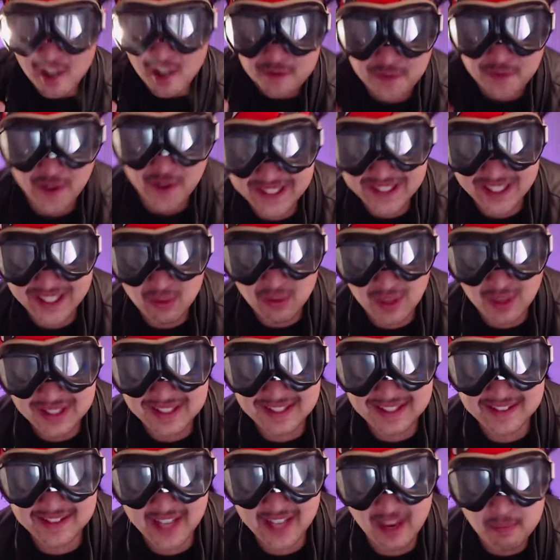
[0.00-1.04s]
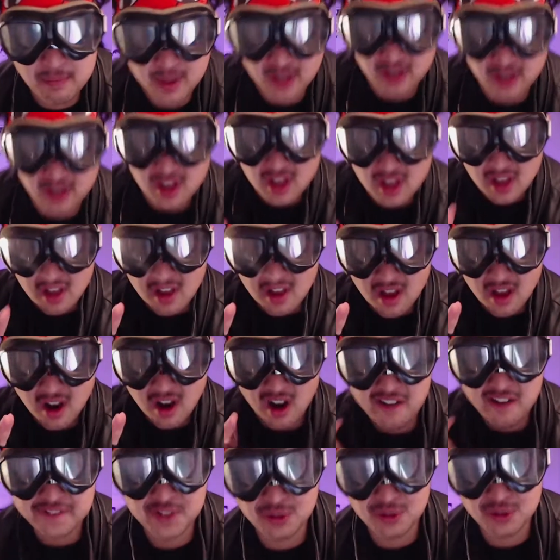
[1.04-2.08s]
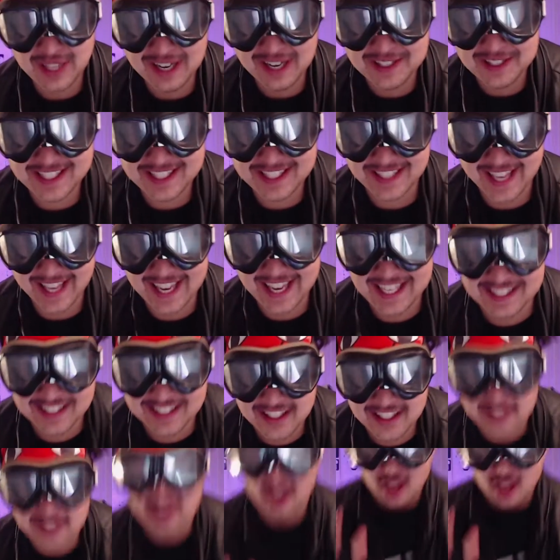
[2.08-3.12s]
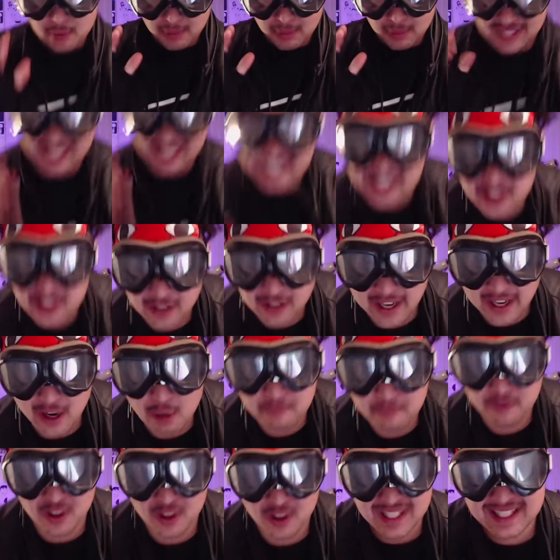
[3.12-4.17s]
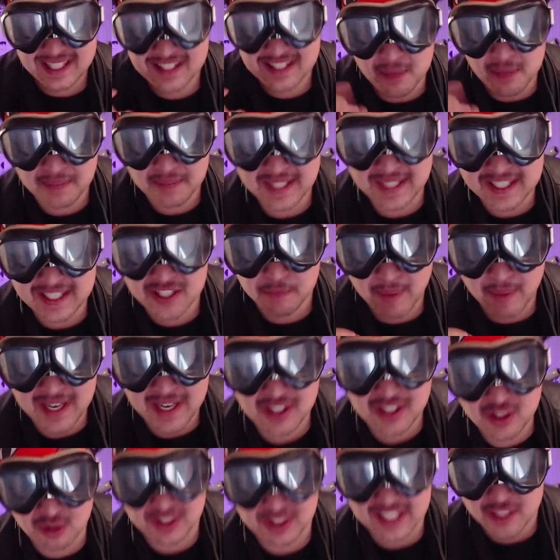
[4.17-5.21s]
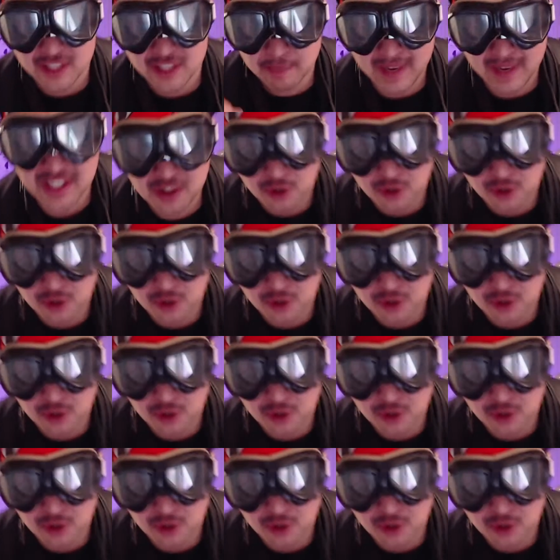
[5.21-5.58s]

31 December of 2018. But I need your help for this something special, this special